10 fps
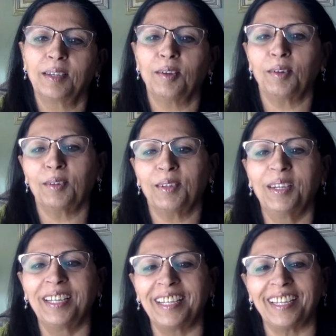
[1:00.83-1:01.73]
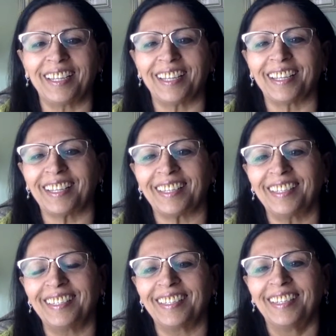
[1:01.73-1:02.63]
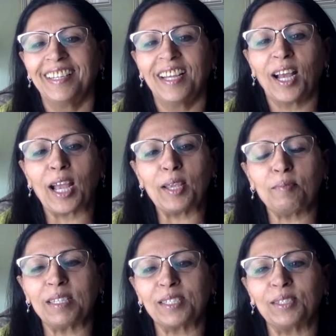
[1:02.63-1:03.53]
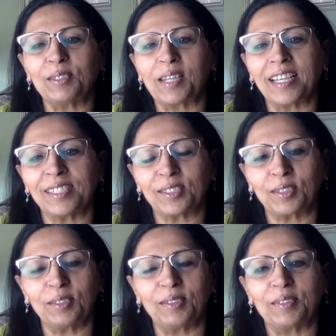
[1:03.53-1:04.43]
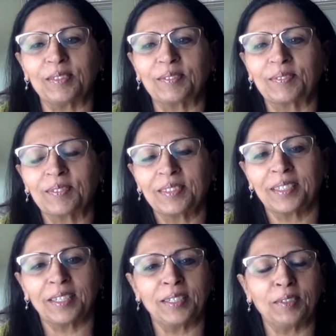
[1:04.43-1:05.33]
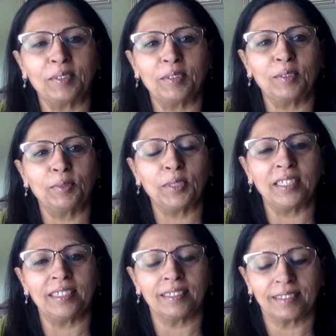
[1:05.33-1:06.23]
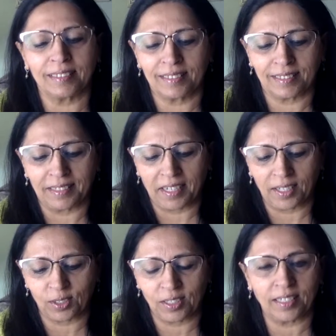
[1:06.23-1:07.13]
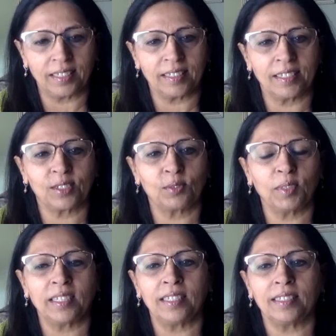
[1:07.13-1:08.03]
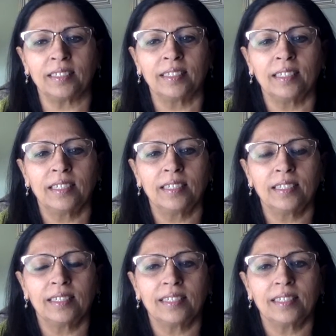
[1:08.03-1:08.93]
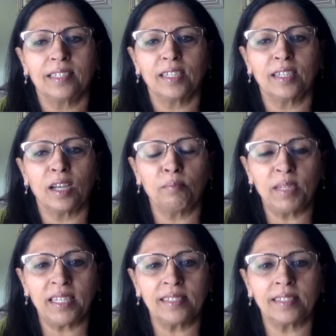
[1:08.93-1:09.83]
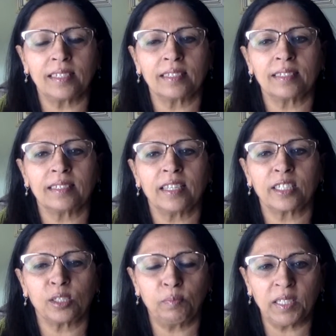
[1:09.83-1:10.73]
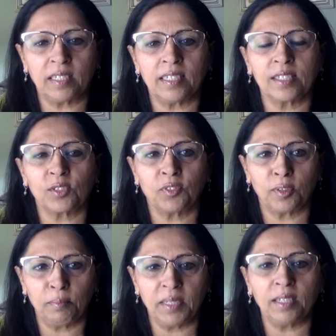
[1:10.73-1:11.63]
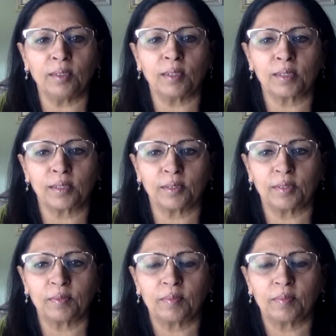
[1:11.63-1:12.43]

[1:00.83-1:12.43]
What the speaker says: Oh, I miss you guys too. I know it's very amazing experience for me also